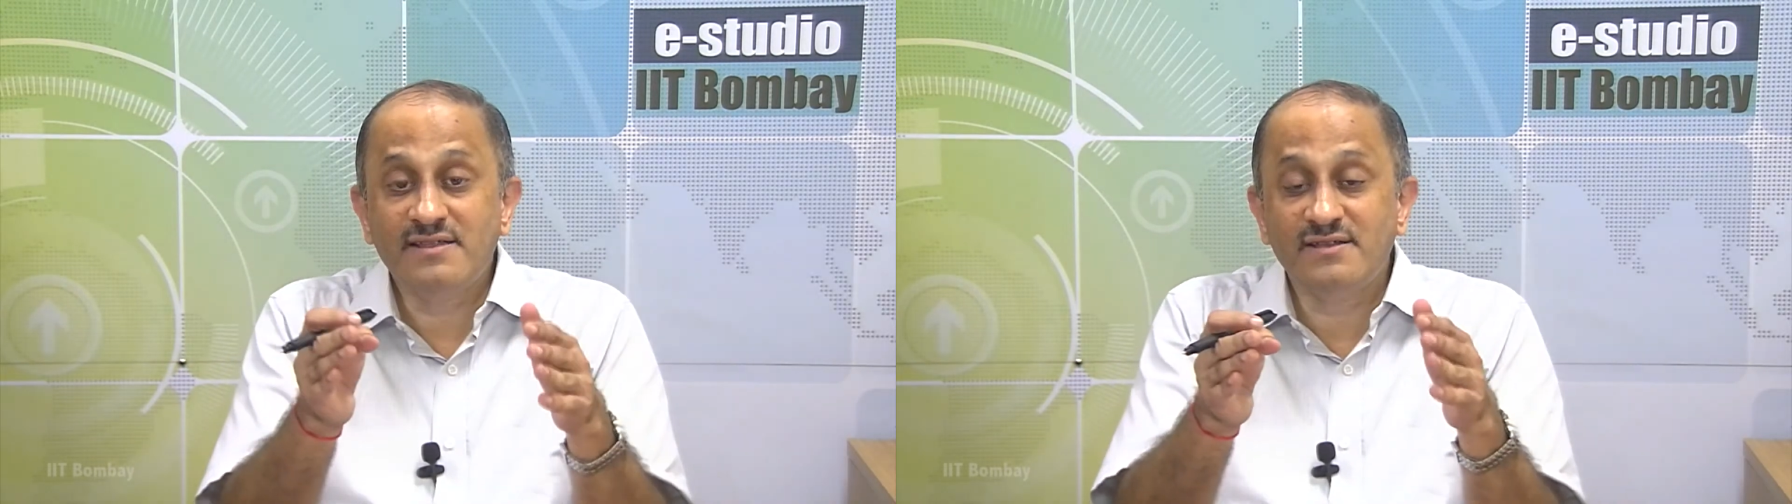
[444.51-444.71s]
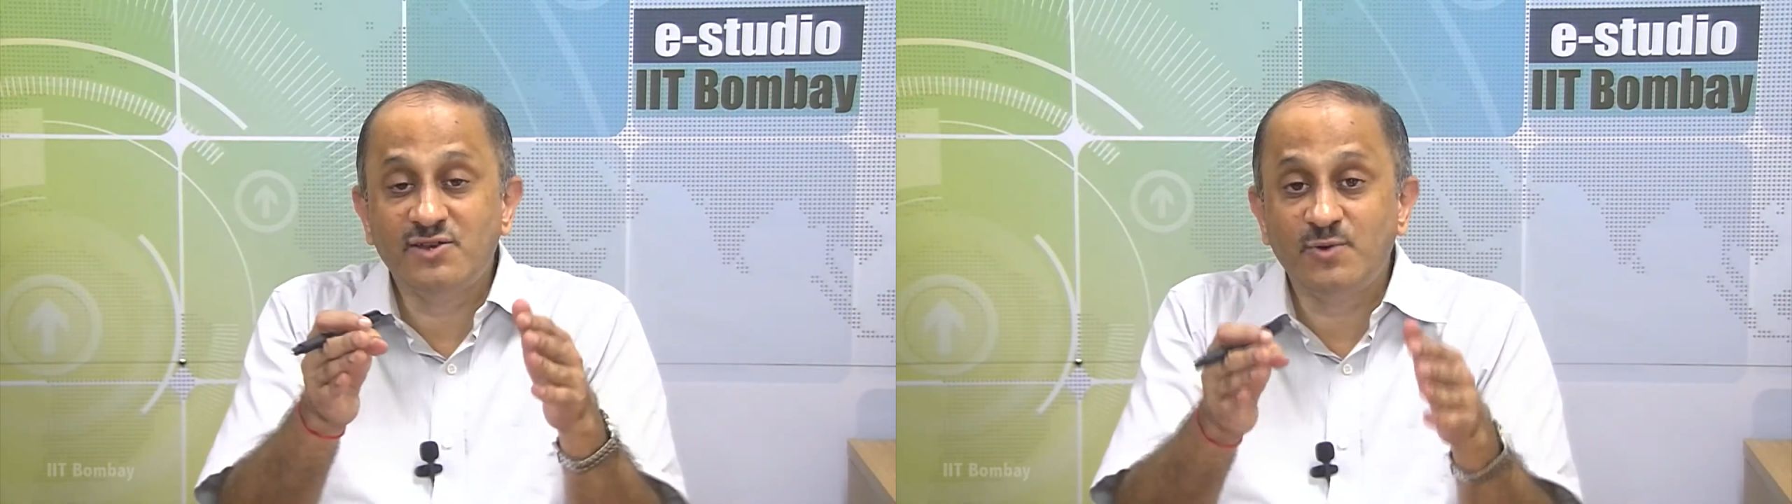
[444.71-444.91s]

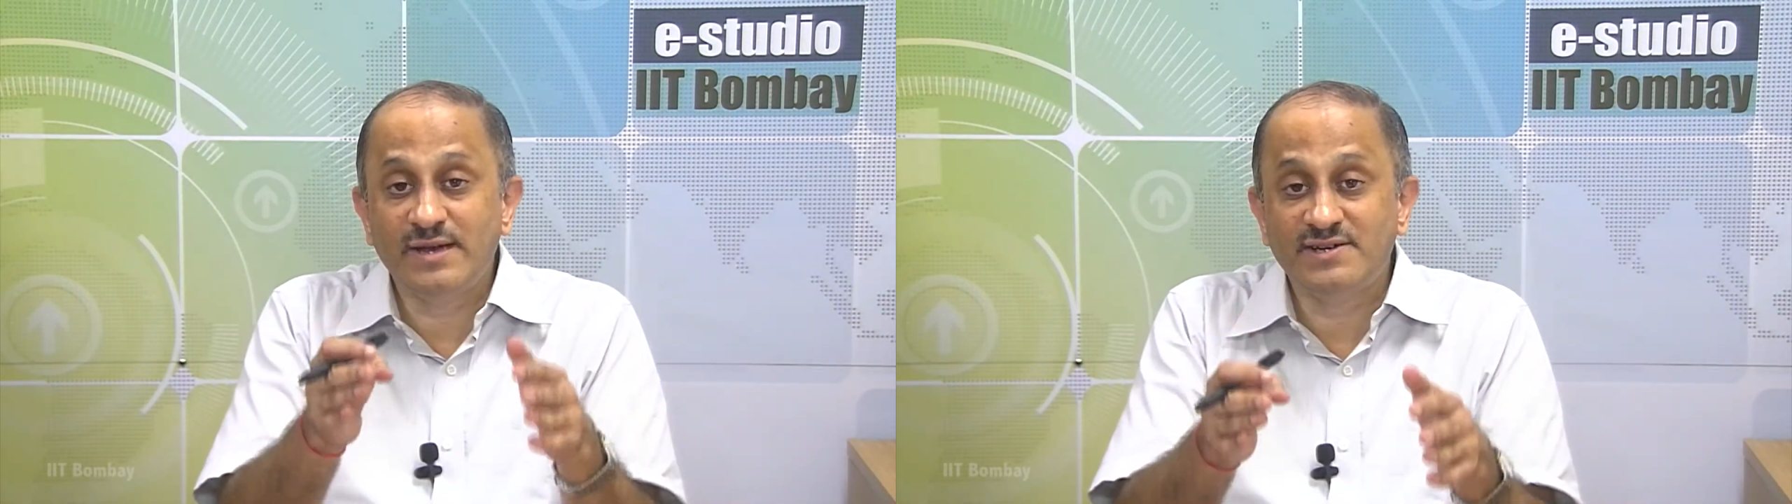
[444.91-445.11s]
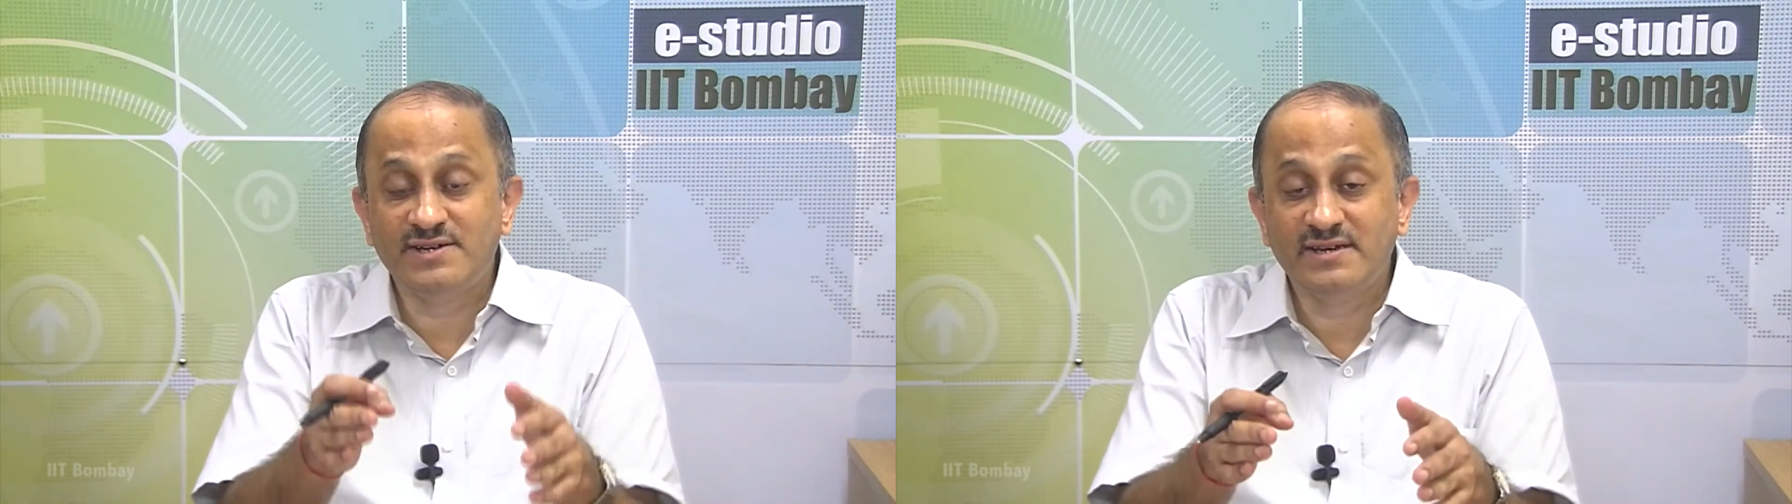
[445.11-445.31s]

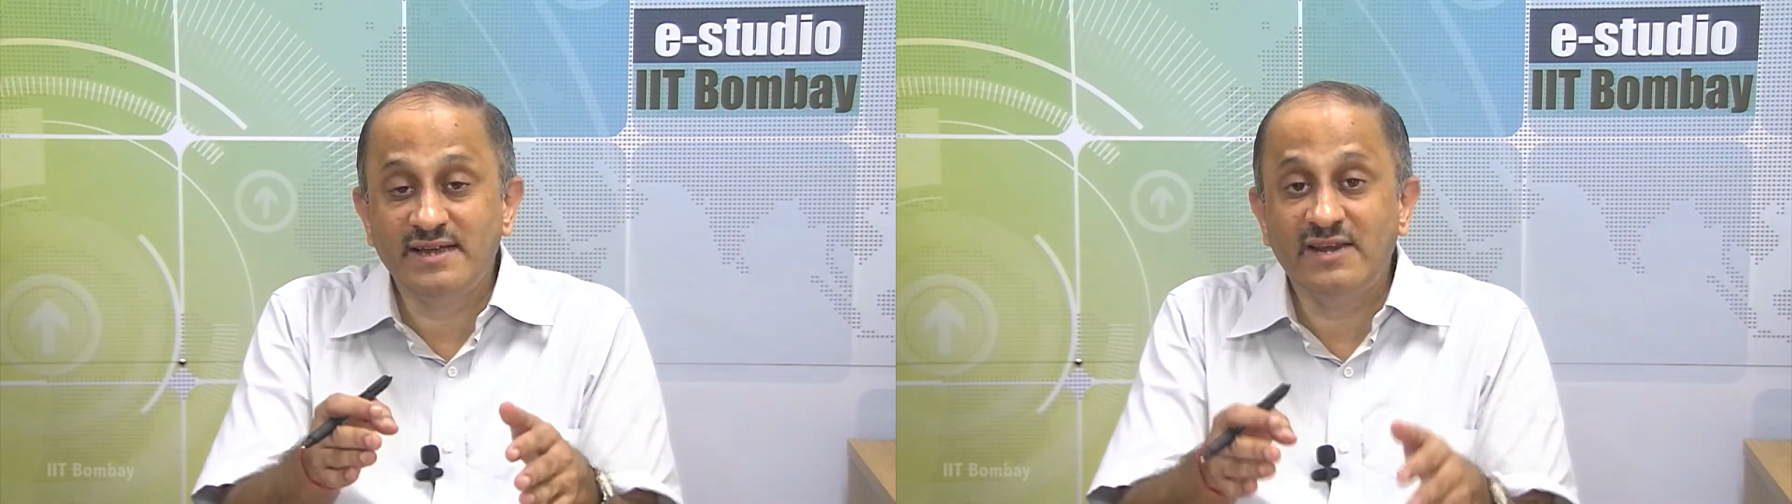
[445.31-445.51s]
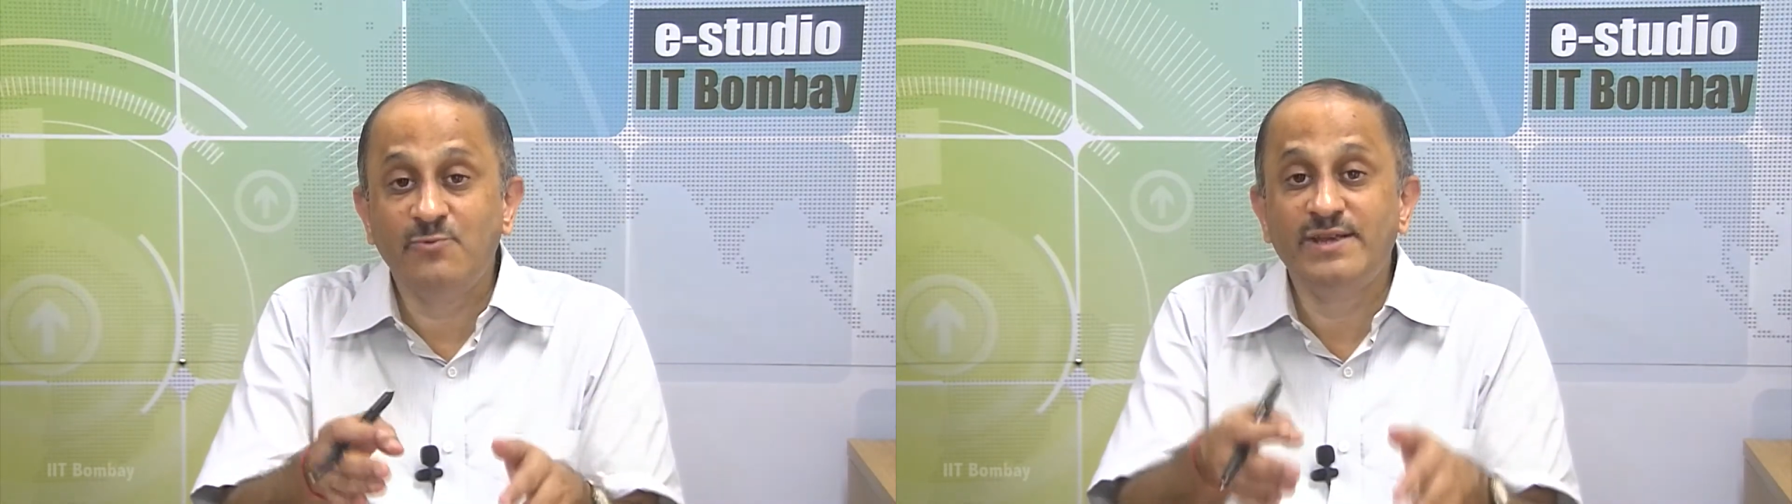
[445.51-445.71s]
situation
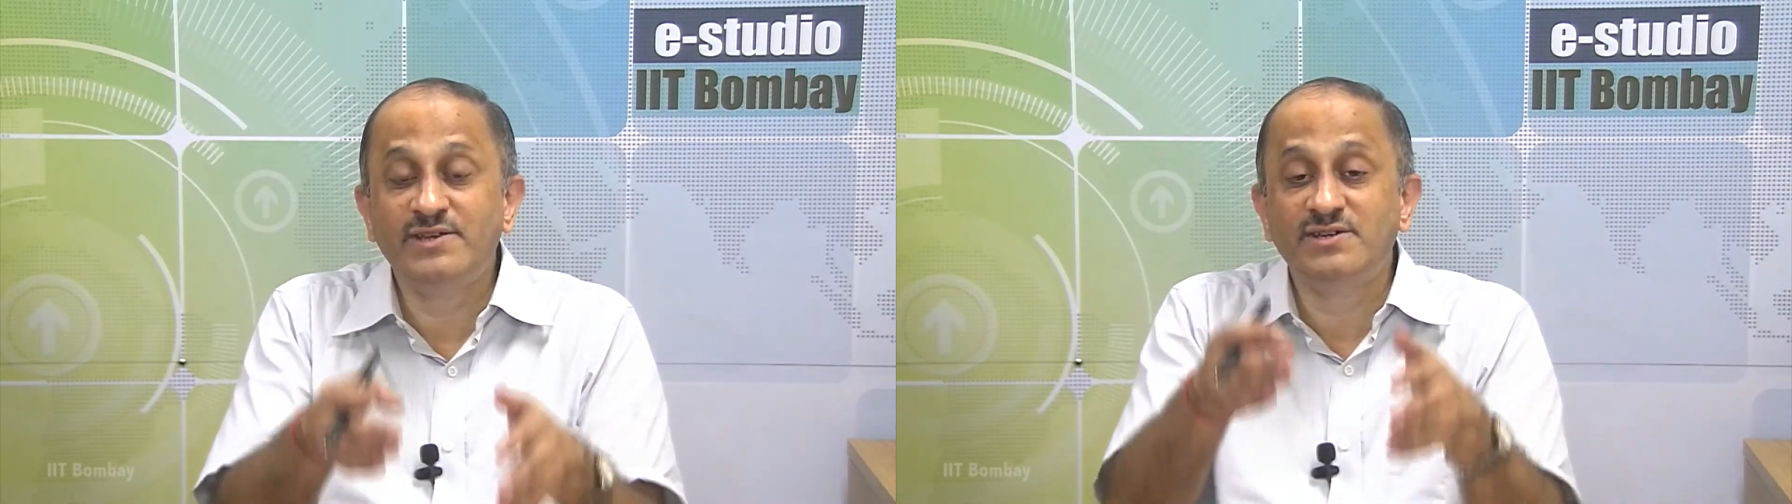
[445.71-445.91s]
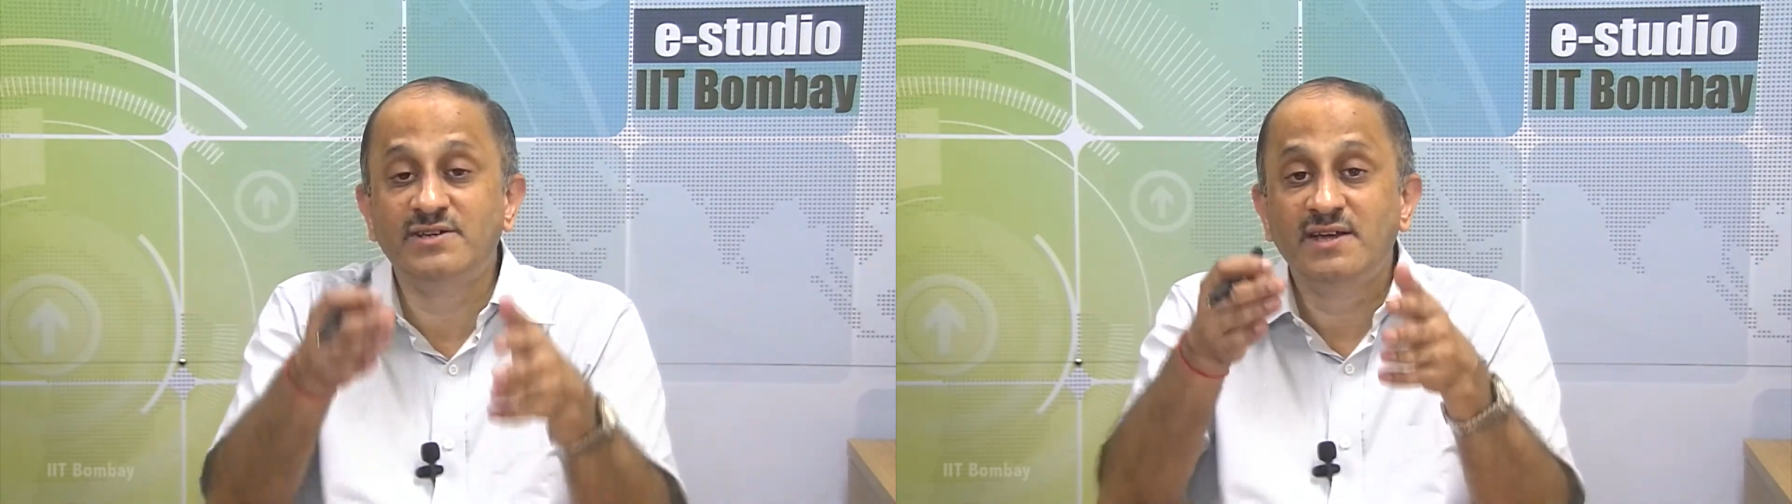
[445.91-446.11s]
in
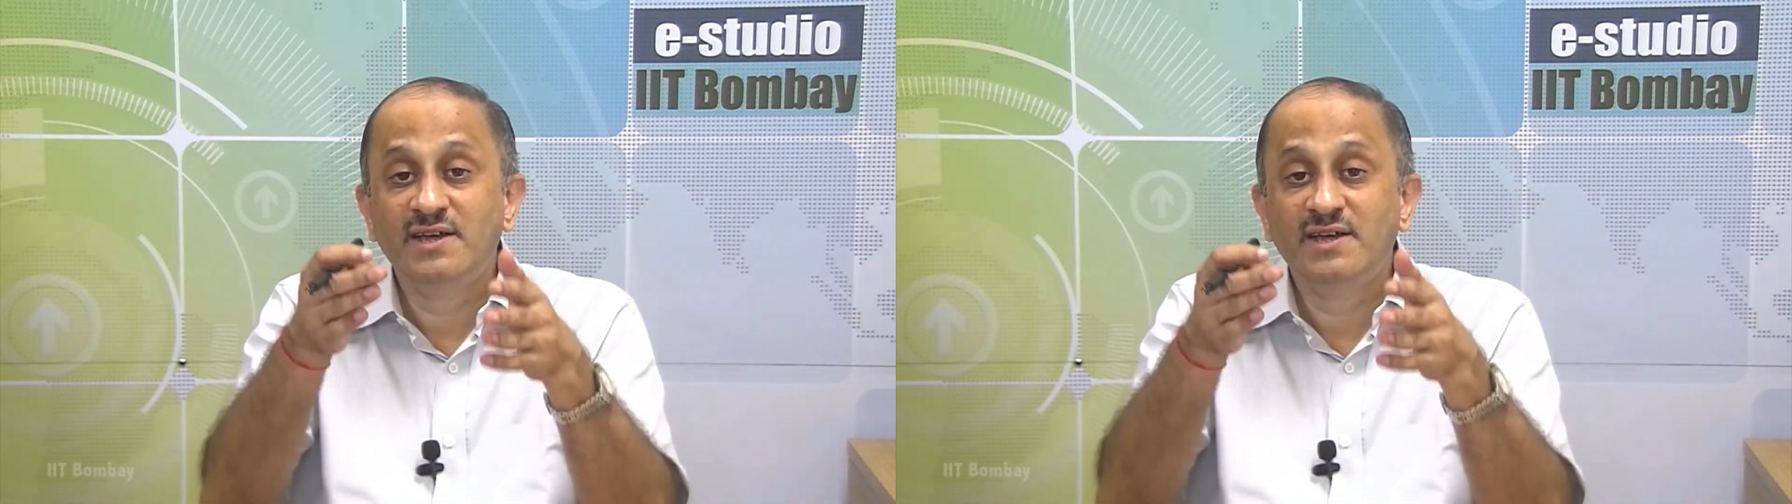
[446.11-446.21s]
which